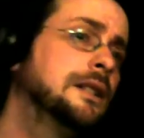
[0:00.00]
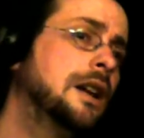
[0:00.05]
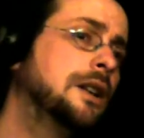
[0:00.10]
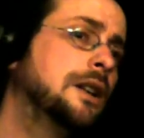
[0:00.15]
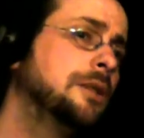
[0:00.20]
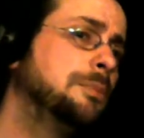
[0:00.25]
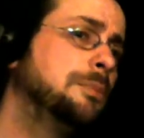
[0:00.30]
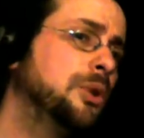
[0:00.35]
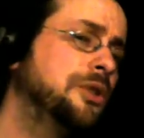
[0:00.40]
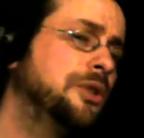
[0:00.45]
a
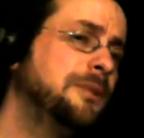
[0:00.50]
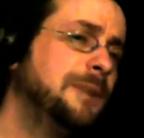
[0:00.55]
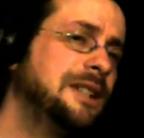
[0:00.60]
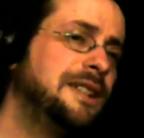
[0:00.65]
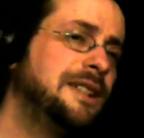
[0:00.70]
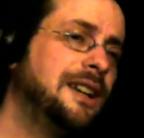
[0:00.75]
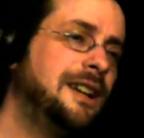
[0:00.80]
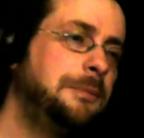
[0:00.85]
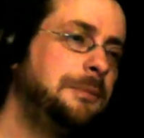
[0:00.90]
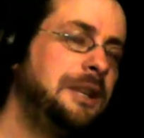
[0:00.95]
good portion of
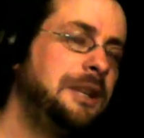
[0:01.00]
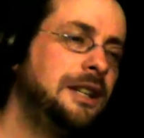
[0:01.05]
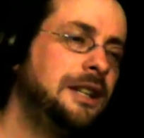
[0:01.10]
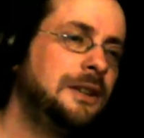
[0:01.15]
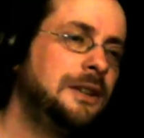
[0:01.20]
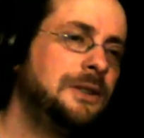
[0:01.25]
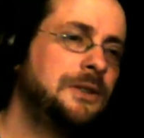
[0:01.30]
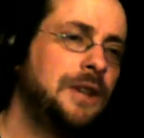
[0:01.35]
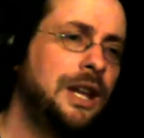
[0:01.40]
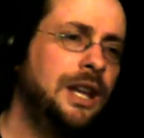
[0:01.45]
my time
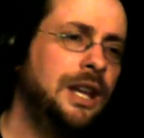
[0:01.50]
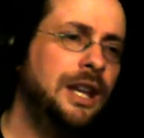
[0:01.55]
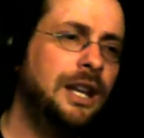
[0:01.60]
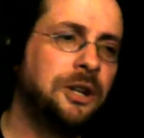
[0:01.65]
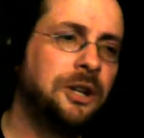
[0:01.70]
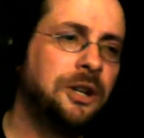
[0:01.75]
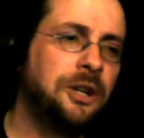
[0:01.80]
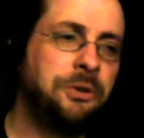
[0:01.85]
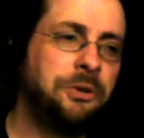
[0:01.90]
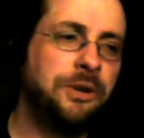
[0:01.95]
is
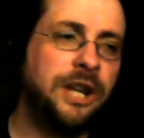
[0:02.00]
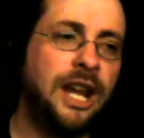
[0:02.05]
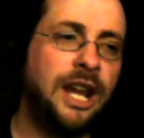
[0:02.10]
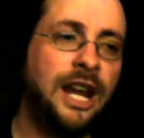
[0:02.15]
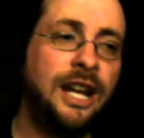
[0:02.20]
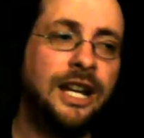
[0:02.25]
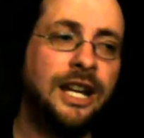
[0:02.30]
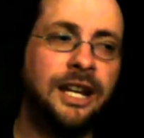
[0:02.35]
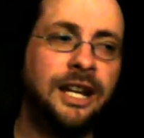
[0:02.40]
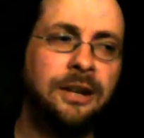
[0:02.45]

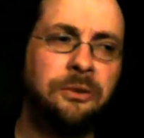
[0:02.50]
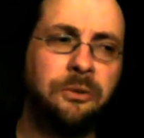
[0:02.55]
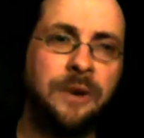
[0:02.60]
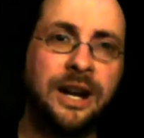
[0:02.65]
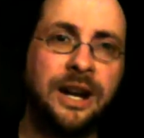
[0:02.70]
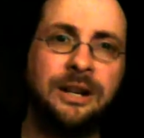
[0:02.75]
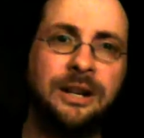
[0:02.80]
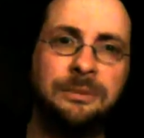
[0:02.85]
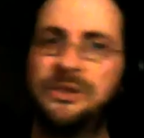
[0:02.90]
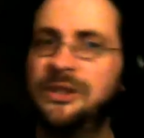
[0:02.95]
creating
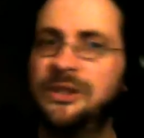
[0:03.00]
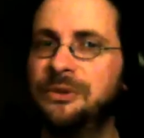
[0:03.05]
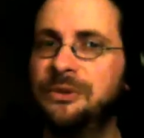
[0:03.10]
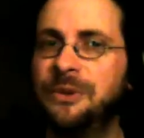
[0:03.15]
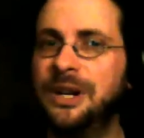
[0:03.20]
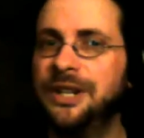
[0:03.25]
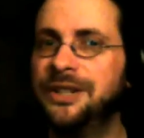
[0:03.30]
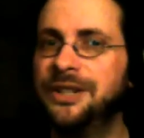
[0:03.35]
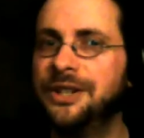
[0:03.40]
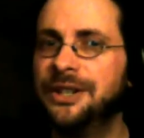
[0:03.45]
random
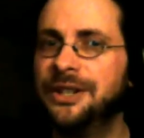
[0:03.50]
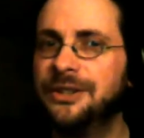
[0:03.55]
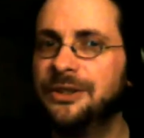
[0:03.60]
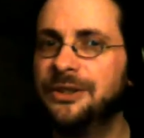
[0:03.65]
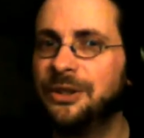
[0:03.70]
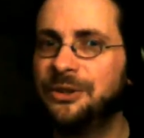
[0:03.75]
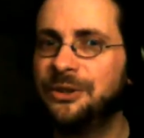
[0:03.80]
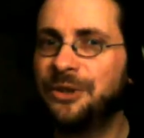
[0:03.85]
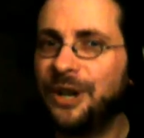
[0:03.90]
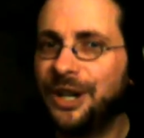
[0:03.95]
situations
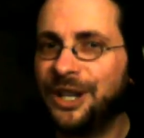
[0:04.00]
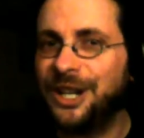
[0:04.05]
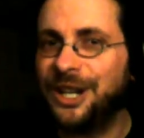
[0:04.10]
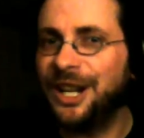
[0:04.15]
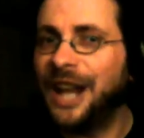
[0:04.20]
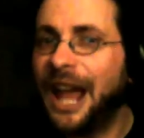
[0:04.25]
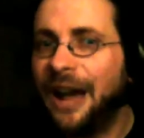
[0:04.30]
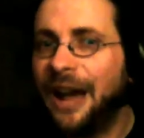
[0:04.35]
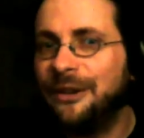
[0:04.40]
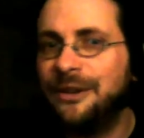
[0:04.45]
to try to
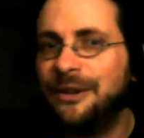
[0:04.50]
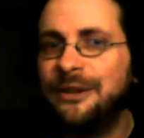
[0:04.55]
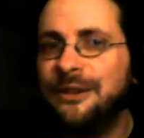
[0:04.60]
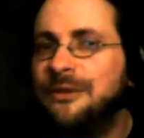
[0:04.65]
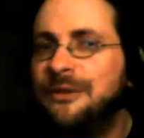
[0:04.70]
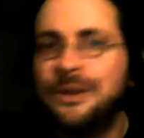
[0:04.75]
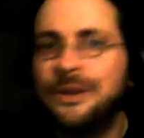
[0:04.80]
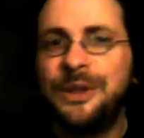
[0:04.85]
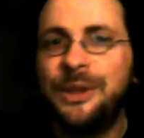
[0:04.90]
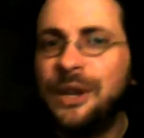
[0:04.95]
get out
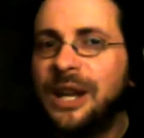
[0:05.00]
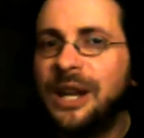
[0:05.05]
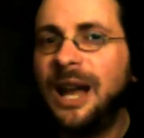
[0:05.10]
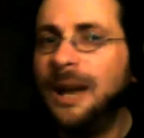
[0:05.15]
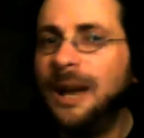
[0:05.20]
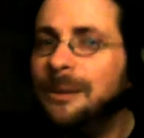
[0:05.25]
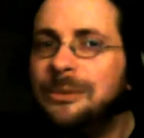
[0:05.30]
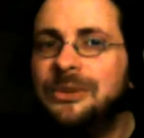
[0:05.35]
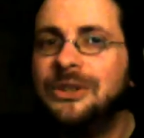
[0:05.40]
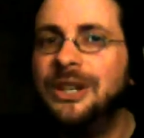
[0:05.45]
of with the
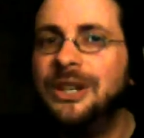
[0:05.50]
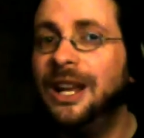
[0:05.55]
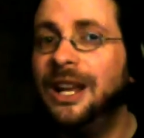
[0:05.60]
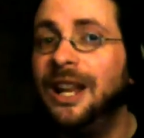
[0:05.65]
cops.